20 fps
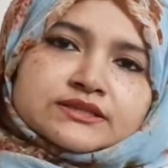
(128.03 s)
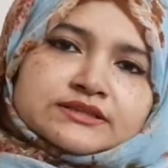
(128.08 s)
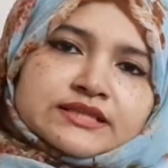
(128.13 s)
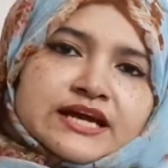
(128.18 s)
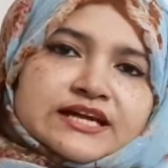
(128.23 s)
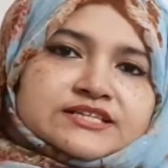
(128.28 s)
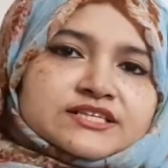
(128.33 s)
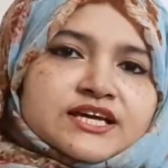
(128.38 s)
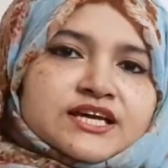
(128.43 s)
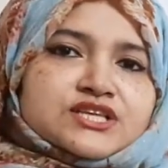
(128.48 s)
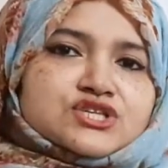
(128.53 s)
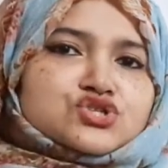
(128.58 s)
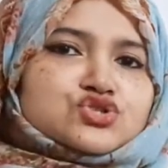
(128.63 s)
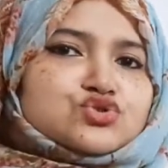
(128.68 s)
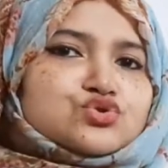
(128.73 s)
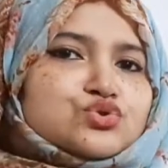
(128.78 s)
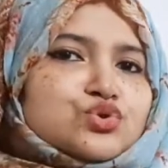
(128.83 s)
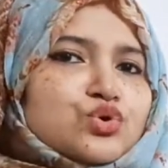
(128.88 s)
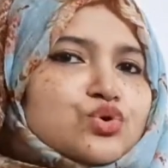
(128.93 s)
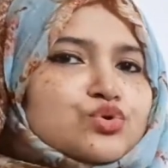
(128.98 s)
that case,
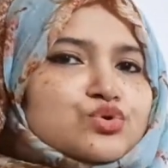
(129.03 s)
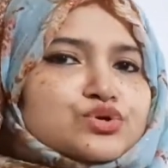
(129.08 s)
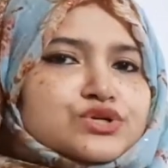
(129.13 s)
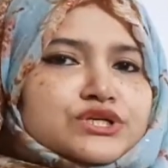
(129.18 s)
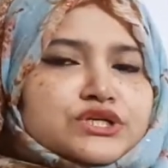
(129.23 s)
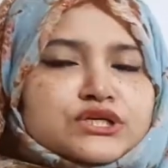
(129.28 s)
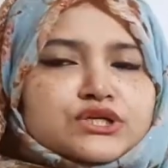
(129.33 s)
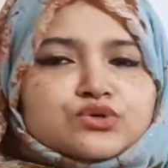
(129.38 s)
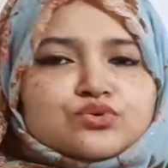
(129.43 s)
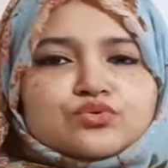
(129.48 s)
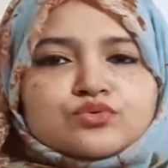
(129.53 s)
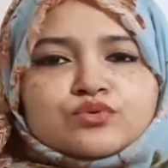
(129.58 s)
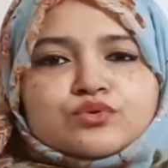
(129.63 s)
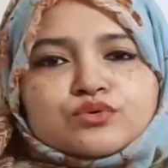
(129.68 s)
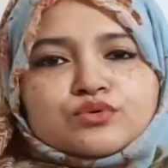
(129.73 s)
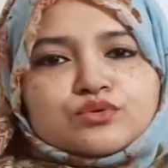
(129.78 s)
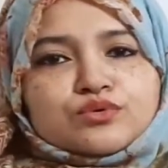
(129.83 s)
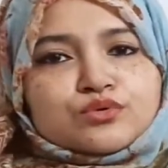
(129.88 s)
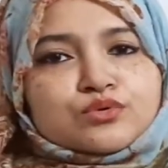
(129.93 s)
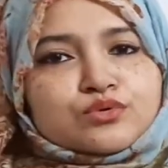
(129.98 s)
no new
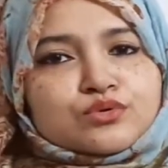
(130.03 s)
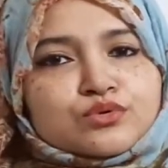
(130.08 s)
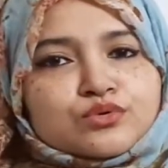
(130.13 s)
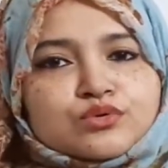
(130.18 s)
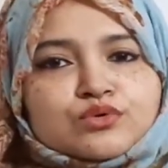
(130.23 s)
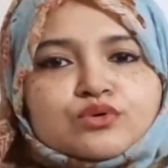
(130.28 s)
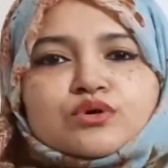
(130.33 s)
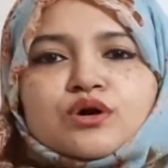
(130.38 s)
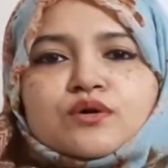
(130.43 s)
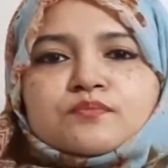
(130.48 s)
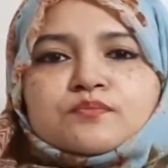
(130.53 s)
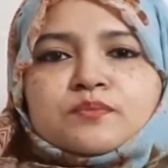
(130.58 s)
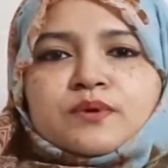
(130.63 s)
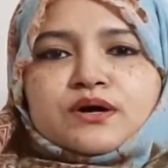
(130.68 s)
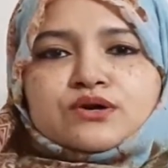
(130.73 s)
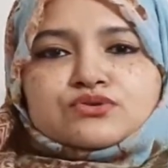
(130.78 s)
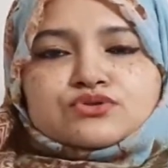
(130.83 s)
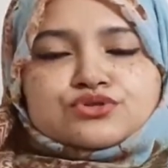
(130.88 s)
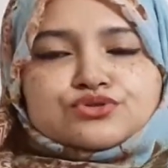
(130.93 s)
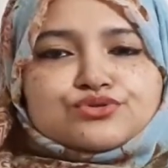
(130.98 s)

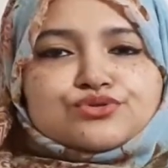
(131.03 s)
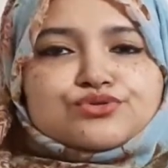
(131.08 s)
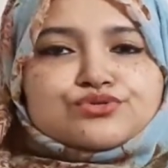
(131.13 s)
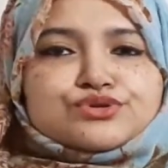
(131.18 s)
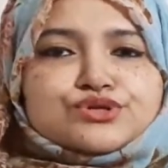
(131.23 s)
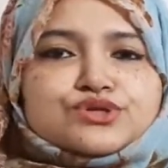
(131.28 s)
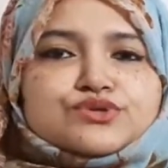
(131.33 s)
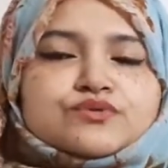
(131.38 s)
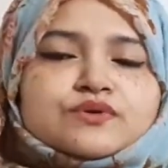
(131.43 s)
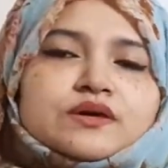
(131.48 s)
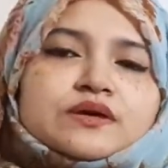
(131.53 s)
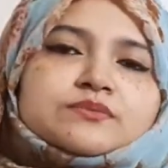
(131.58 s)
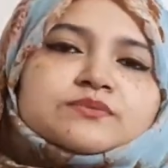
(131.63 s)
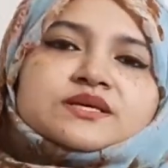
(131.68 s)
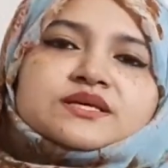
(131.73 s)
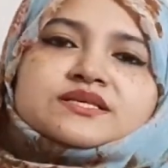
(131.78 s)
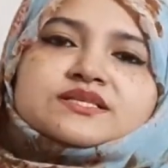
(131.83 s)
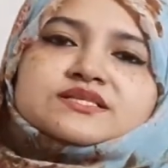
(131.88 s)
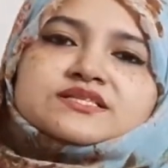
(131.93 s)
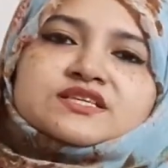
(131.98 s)
compound, no new
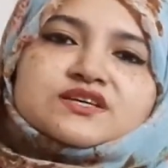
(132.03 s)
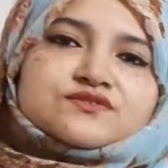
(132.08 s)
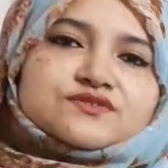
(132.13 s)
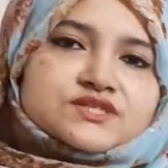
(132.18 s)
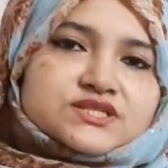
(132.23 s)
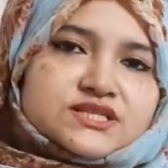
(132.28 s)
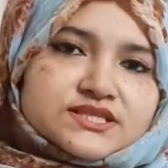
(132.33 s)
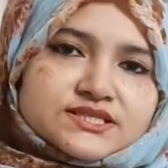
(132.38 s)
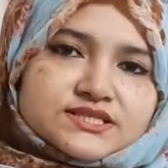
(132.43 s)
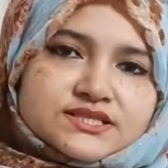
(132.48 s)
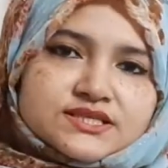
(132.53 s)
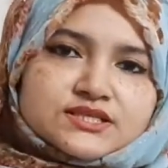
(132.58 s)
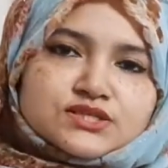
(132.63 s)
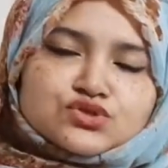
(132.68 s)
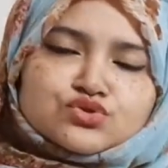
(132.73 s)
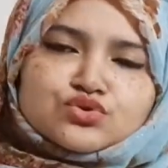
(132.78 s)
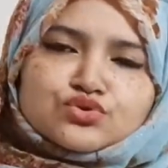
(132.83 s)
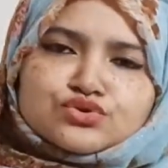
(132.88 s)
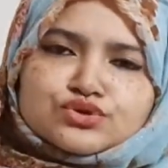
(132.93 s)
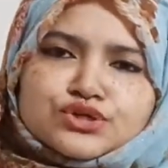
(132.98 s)
chemical substances,
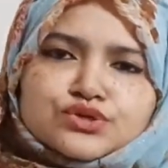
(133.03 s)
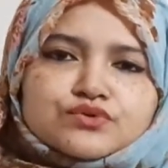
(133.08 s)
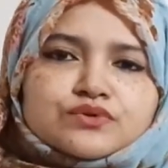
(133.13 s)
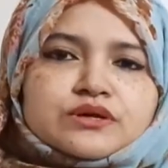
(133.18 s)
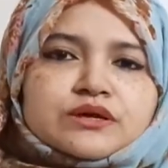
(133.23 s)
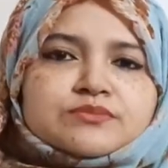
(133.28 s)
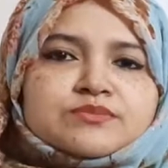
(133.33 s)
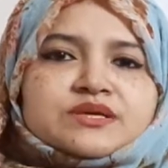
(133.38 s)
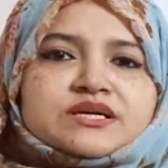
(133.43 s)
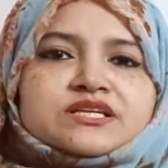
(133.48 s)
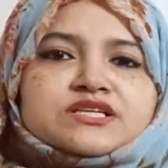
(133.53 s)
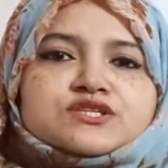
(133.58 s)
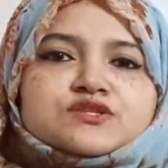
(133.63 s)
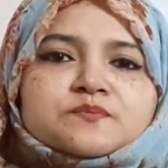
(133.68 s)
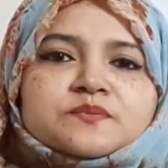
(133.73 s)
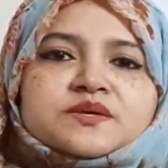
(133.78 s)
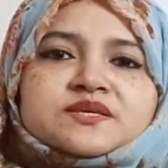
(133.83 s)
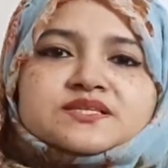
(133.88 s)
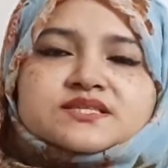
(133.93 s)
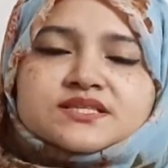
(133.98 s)
no new chemical
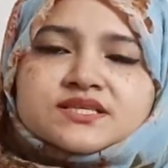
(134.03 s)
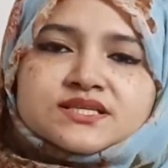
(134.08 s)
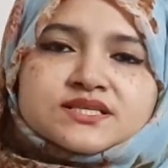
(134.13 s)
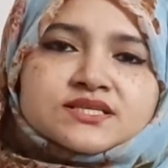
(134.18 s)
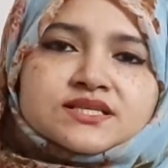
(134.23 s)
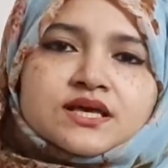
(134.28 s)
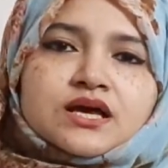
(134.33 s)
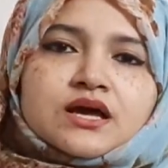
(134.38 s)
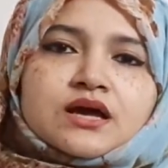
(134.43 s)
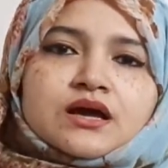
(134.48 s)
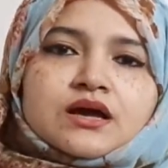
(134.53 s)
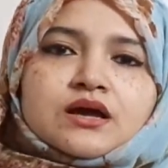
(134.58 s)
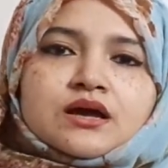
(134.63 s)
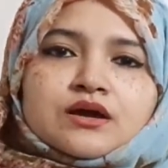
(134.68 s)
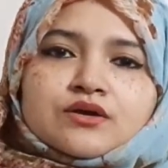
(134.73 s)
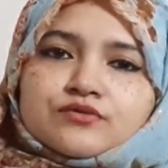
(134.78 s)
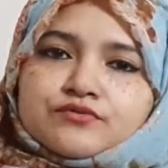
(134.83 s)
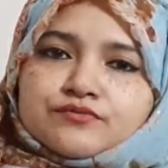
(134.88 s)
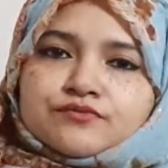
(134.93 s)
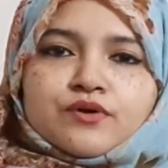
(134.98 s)
spaces
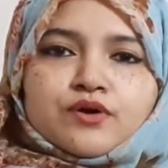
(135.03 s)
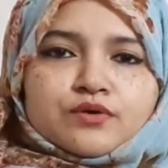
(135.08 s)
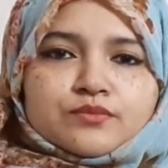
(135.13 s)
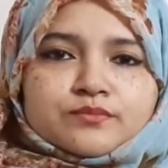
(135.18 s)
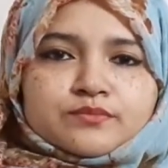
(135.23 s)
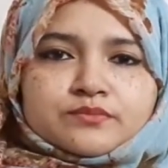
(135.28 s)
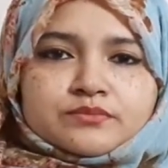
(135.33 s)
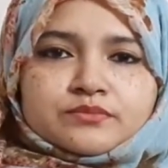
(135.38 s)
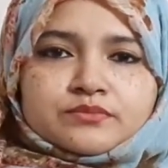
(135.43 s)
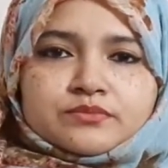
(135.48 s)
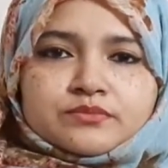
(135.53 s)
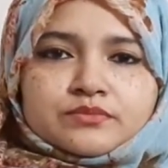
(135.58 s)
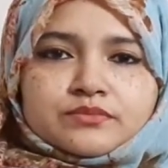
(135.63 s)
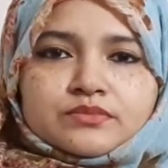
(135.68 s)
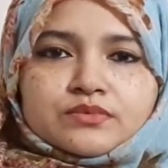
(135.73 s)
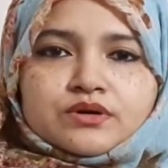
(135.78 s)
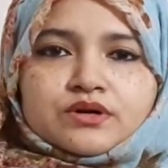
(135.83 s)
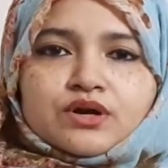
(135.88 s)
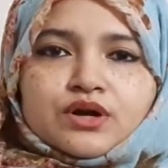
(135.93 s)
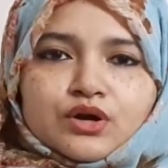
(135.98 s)
form.
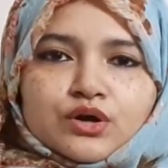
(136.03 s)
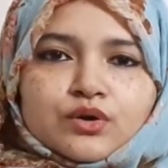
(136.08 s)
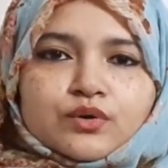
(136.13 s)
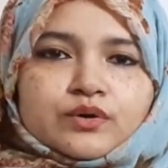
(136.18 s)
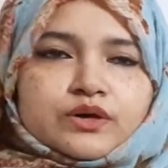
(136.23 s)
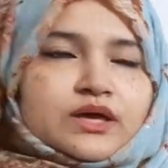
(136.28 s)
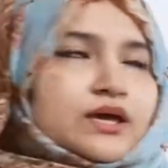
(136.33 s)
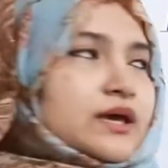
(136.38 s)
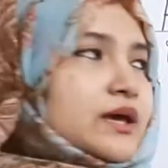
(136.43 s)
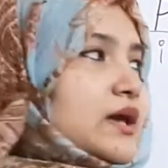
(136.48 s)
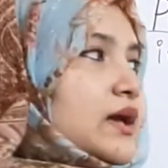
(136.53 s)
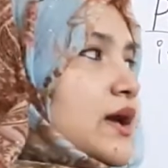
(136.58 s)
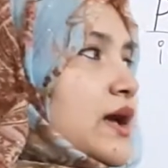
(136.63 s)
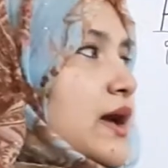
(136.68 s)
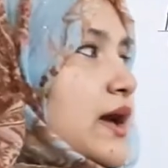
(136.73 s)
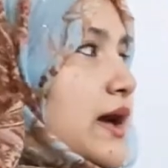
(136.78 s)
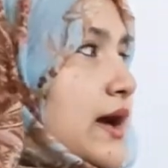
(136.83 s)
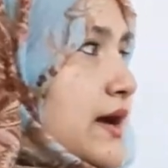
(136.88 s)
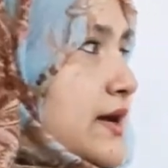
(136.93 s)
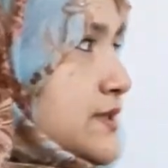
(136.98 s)
Okay,
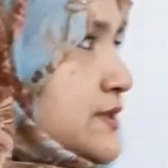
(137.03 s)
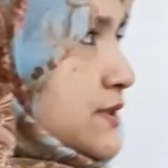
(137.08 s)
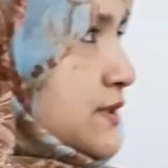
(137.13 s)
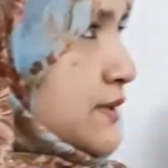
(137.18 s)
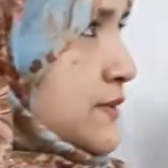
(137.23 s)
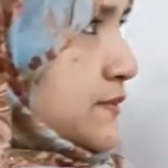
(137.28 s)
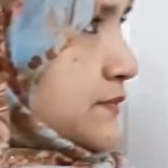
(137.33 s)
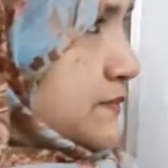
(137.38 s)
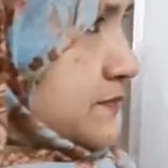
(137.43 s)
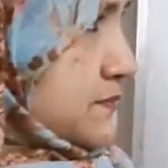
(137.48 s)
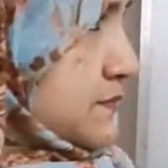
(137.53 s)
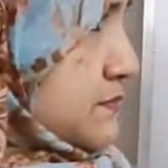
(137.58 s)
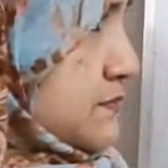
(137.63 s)
and